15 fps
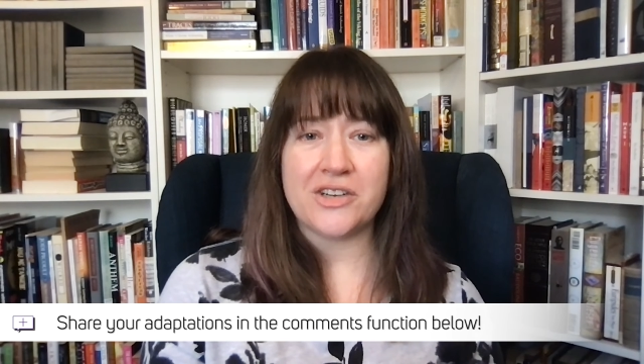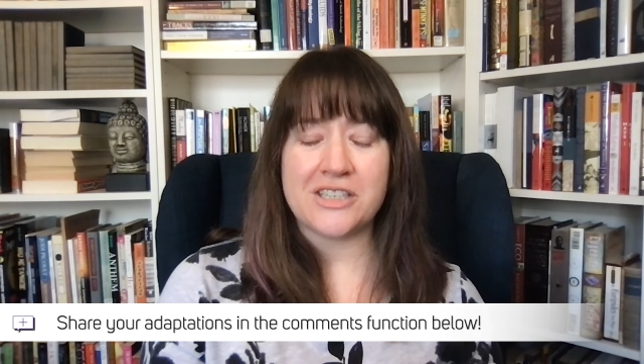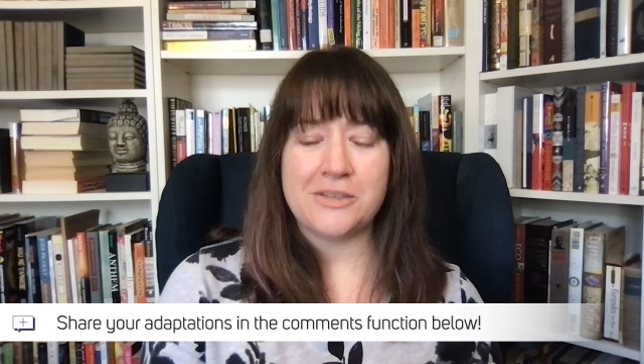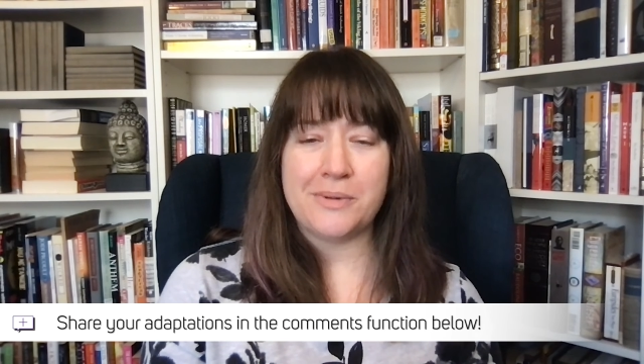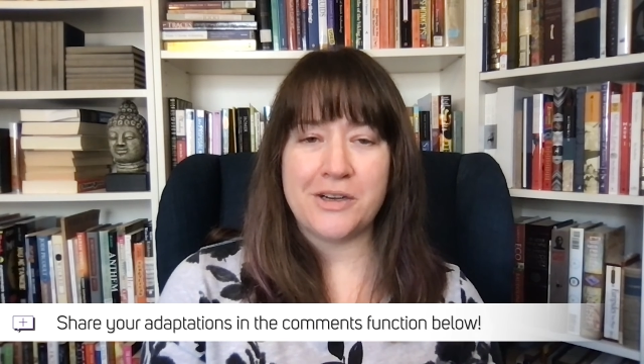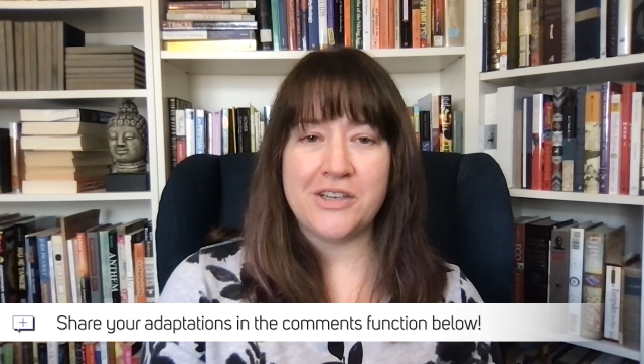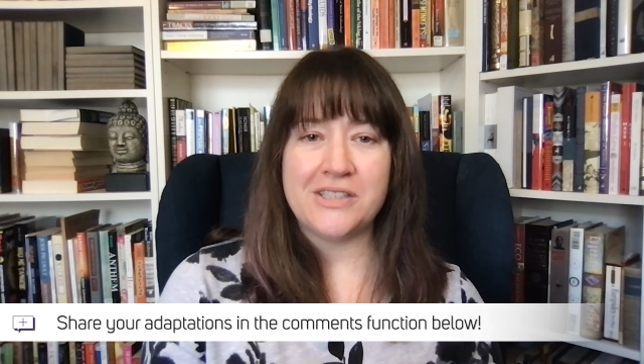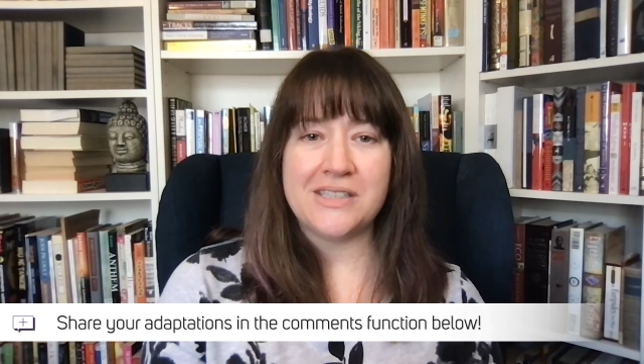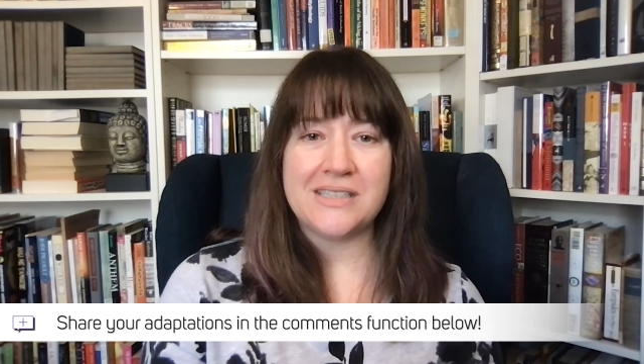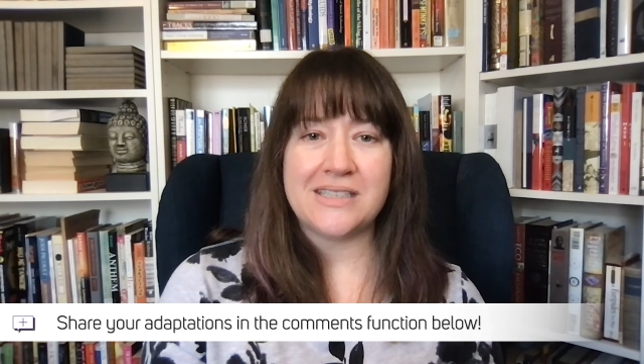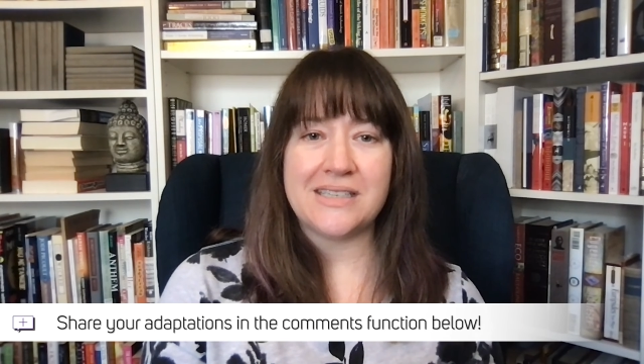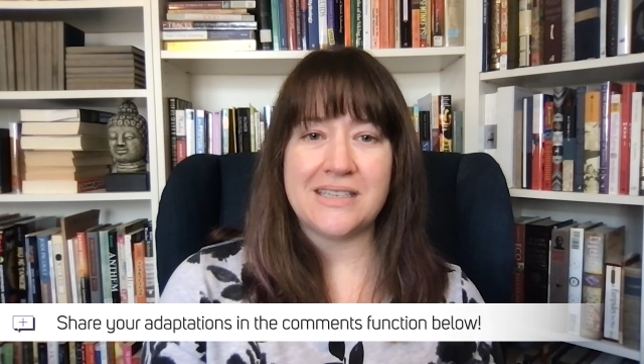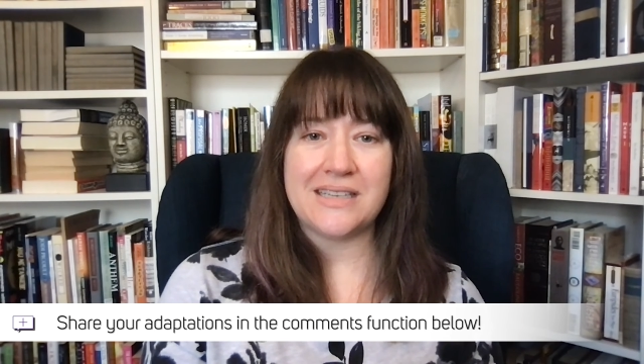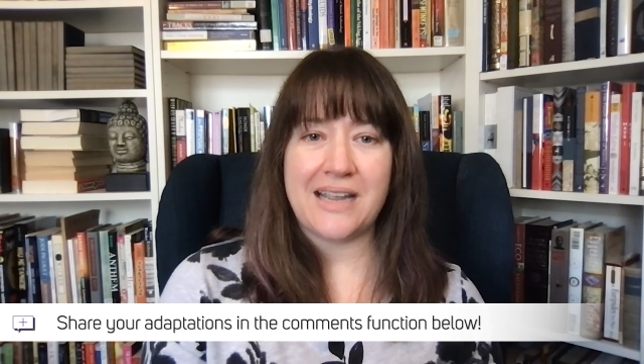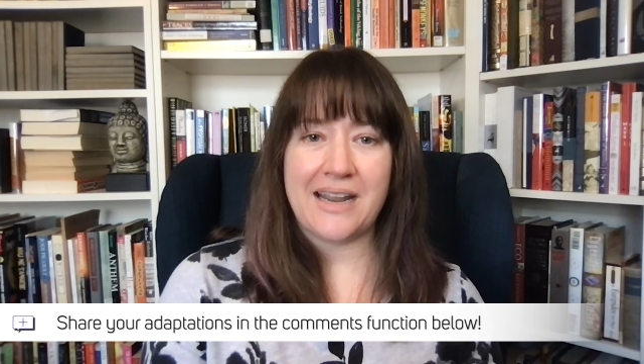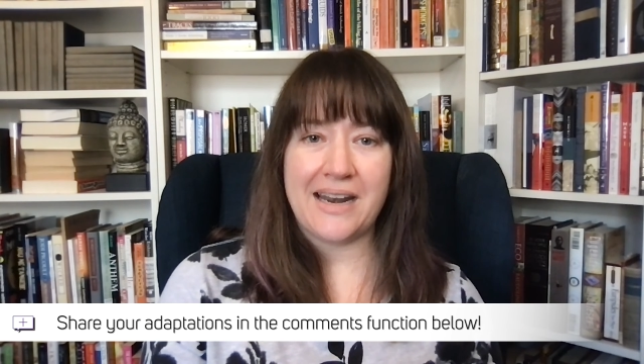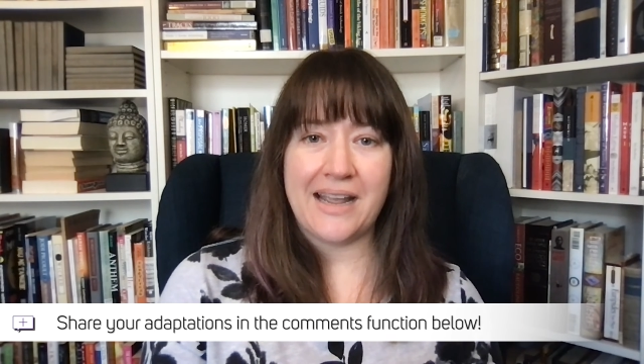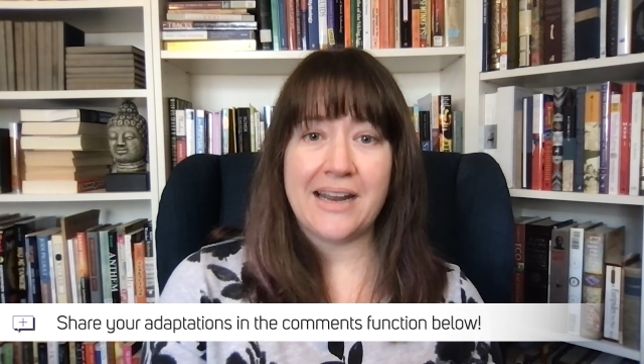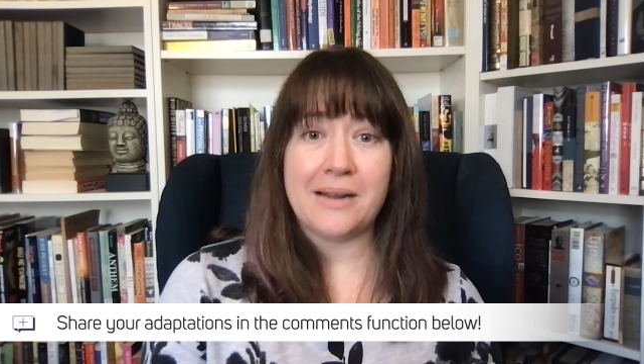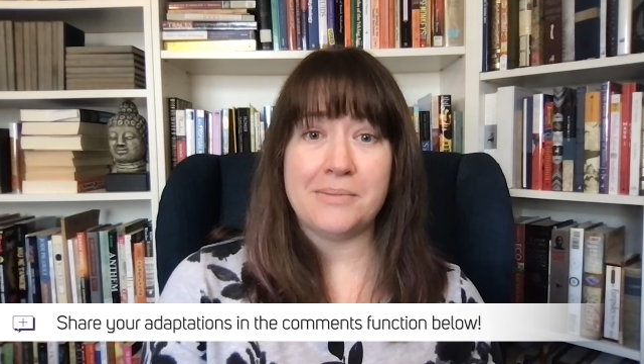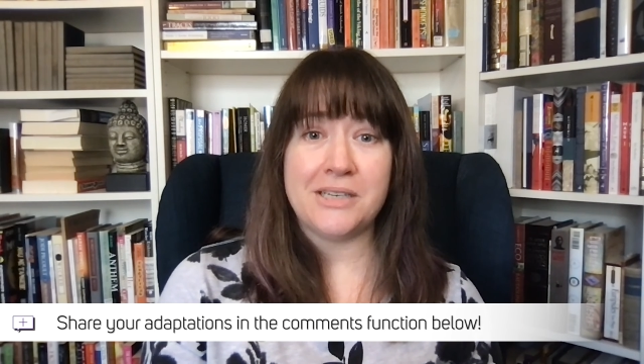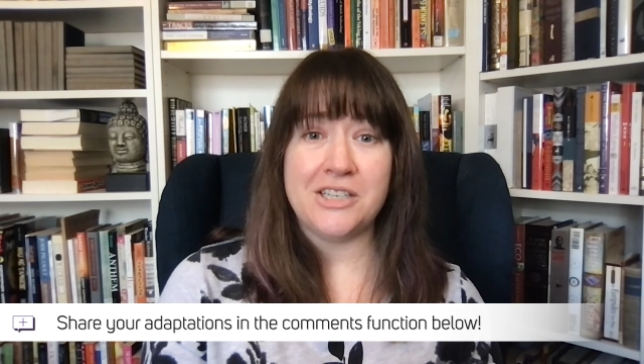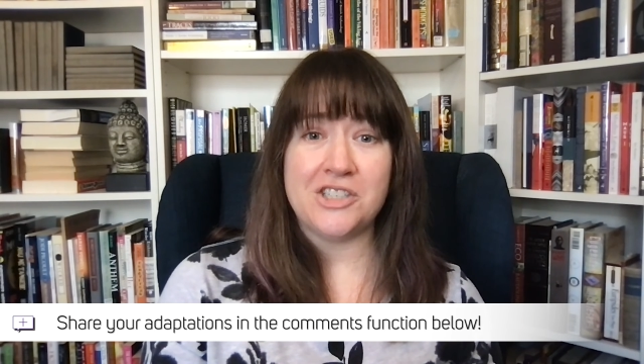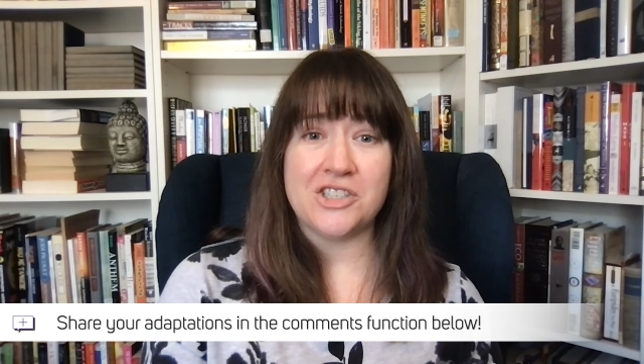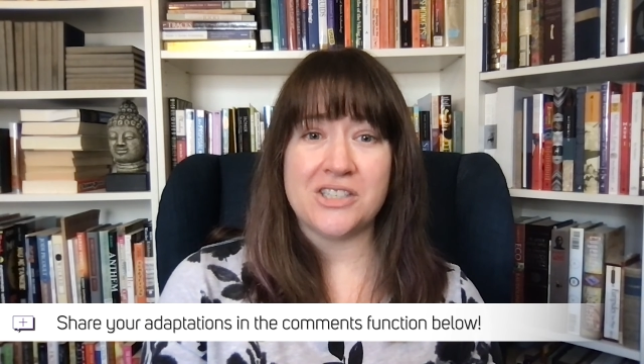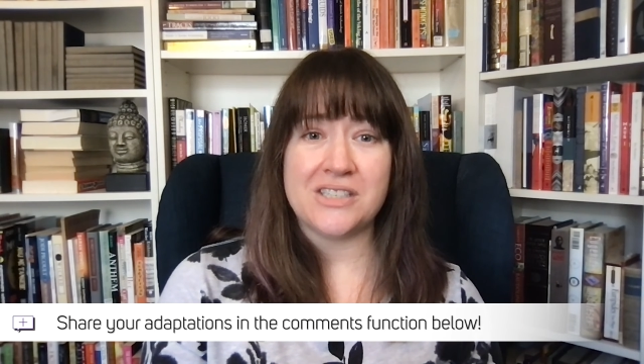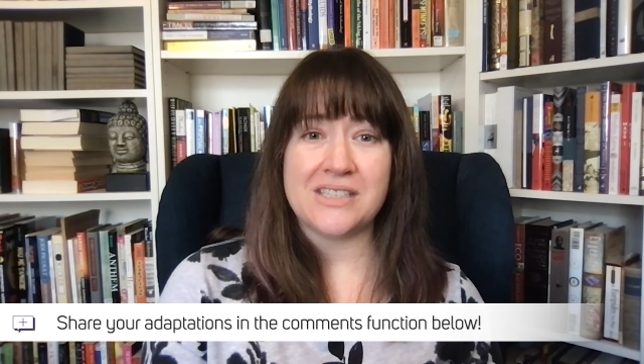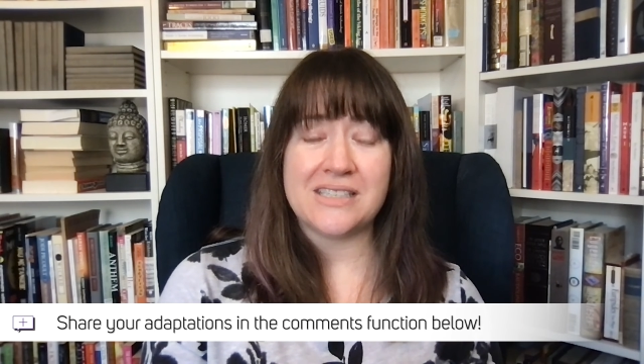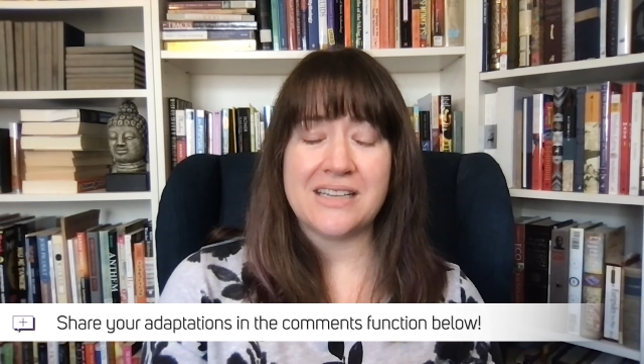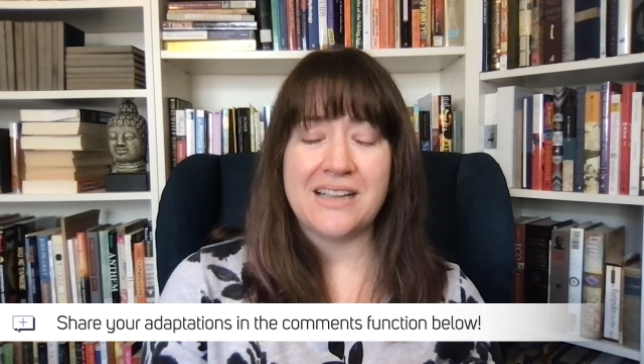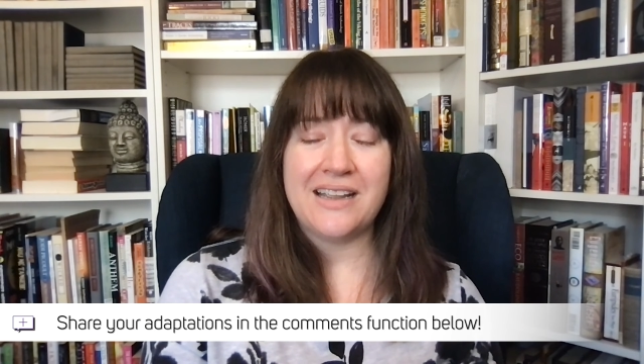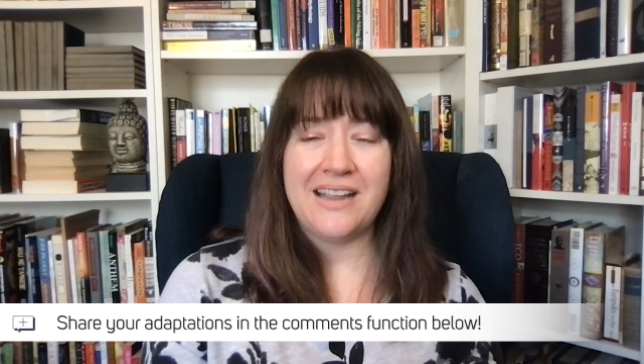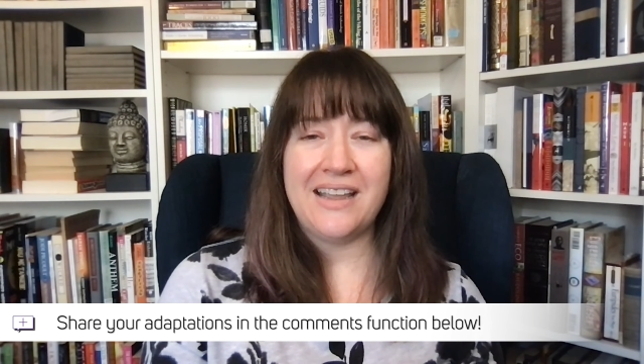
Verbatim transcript: experiences and adaptations